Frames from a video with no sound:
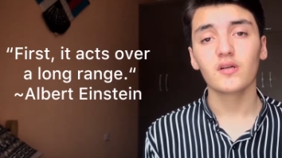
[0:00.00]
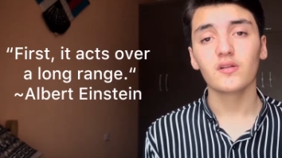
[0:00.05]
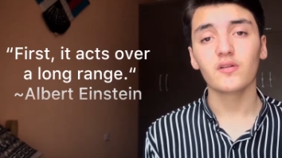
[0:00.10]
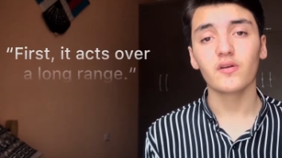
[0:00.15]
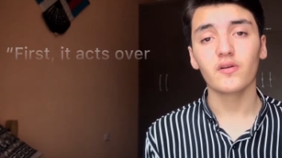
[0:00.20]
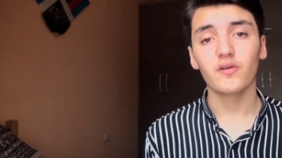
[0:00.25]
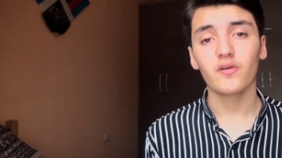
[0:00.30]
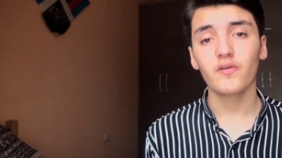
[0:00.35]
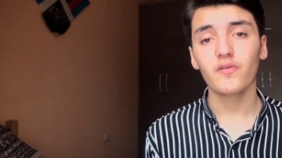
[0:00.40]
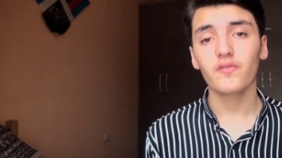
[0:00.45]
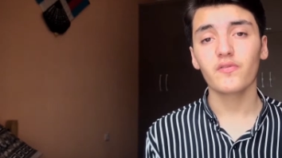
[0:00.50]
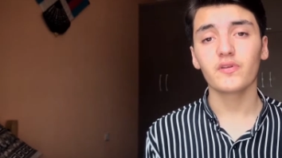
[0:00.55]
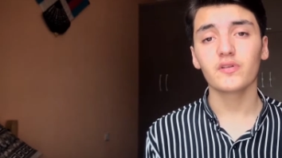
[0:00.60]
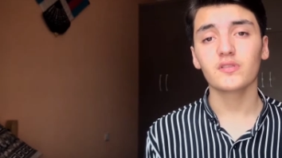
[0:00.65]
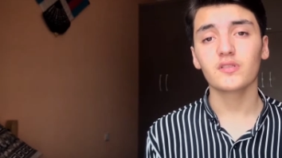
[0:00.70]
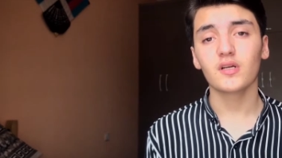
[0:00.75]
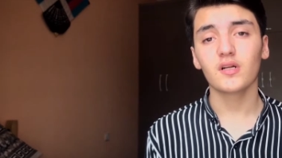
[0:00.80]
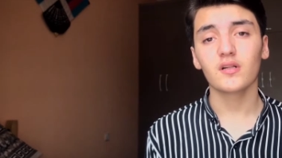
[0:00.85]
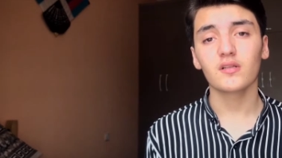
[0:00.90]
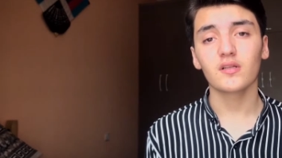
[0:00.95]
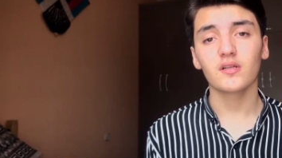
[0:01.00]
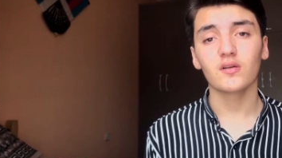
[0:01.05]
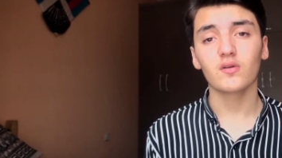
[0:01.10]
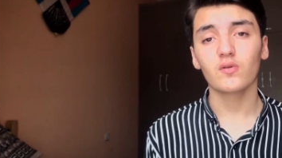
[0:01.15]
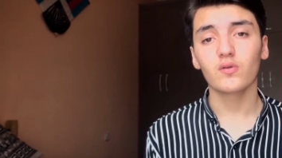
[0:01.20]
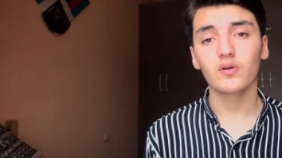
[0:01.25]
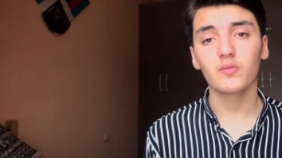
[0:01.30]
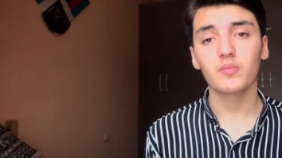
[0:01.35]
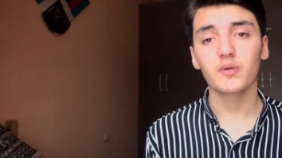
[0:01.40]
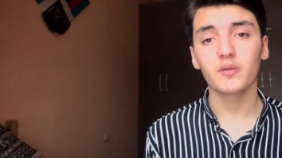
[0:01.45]
The Earth is held in
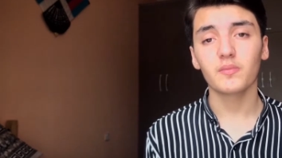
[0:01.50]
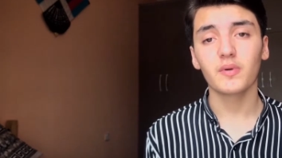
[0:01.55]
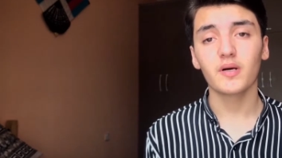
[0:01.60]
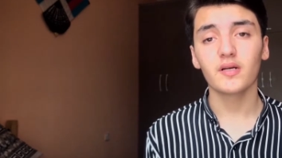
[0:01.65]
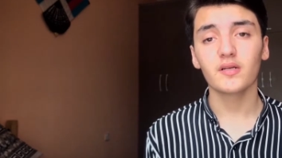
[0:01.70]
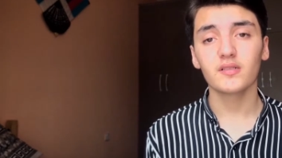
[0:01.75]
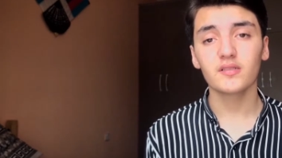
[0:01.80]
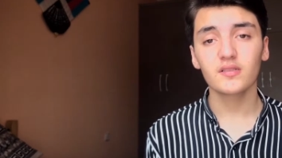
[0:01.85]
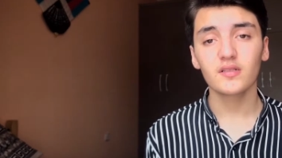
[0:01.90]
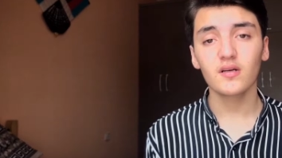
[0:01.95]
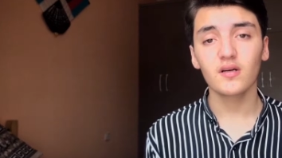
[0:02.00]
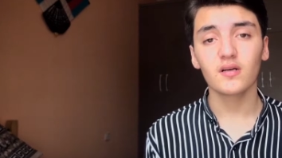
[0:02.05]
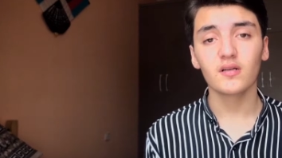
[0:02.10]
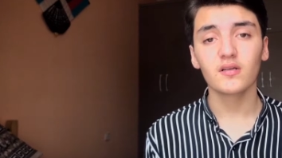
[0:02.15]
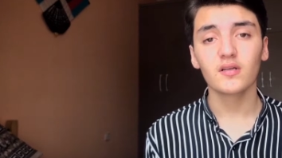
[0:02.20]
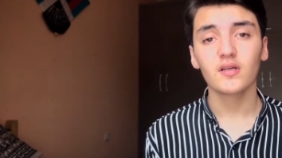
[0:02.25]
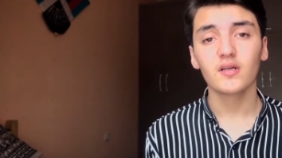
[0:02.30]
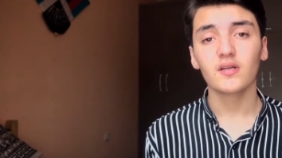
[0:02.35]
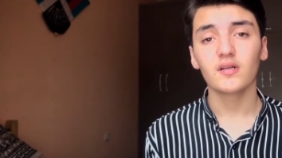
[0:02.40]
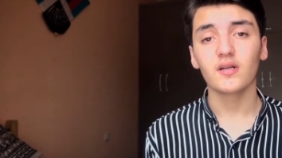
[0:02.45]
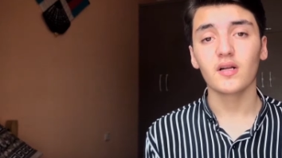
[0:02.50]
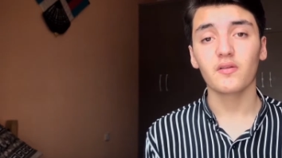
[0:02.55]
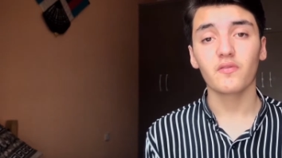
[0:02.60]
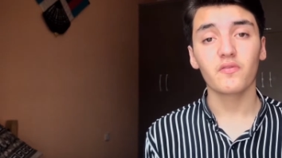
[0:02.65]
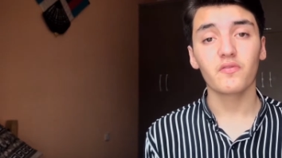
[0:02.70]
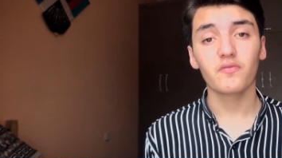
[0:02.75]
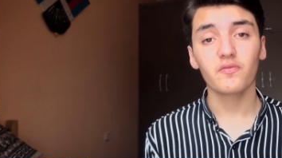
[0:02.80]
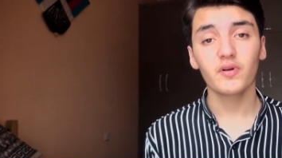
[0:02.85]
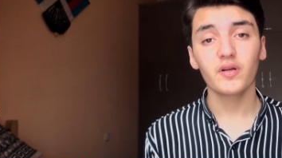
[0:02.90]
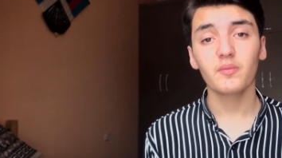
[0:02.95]
orbit by the Sun
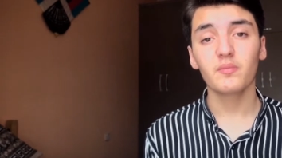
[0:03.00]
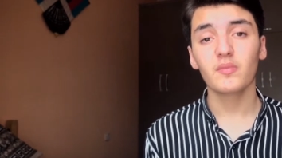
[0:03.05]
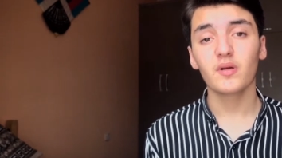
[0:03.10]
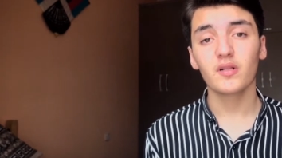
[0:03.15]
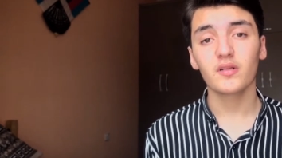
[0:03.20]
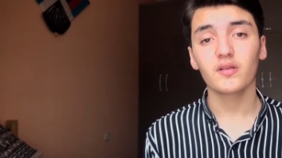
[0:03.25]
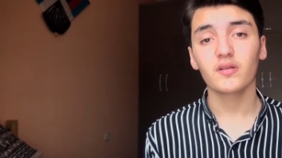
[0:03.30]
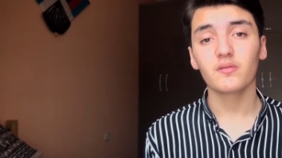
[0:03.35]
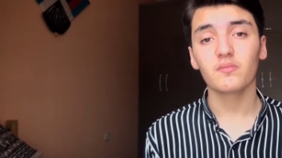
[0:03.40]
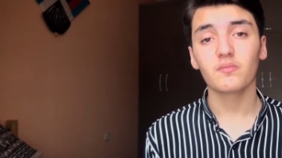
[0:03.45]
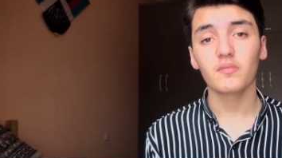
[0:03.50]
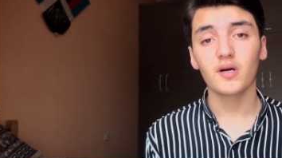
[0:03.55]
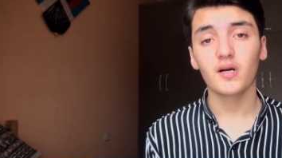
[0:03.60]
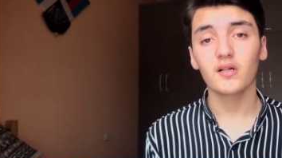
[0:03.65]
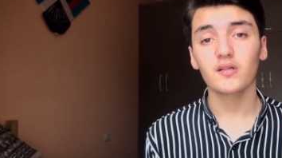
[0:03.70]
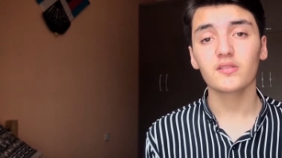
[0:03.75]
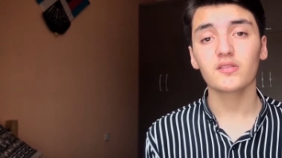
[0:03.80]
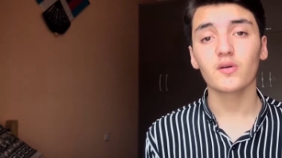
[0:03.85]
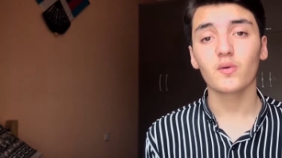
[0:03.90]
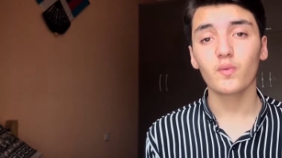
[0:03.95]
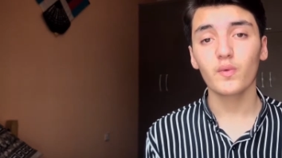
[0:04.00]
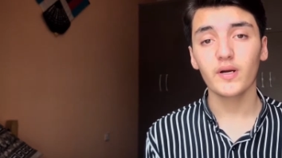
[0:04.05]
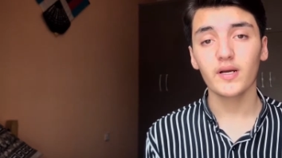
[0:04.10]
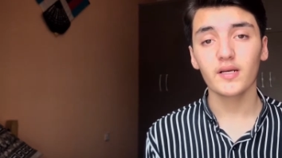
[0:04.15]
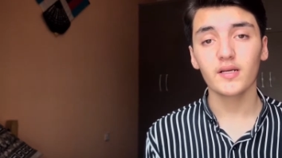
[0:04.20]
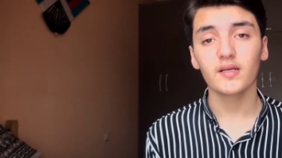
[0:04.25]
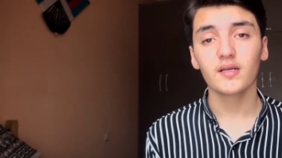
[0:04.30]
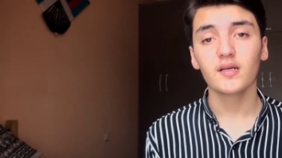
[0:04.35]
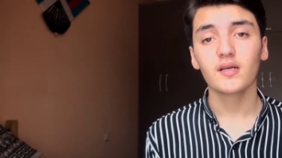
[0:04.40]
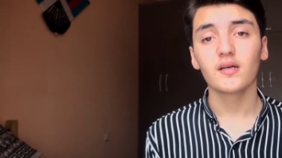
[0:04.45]
93 million miles away,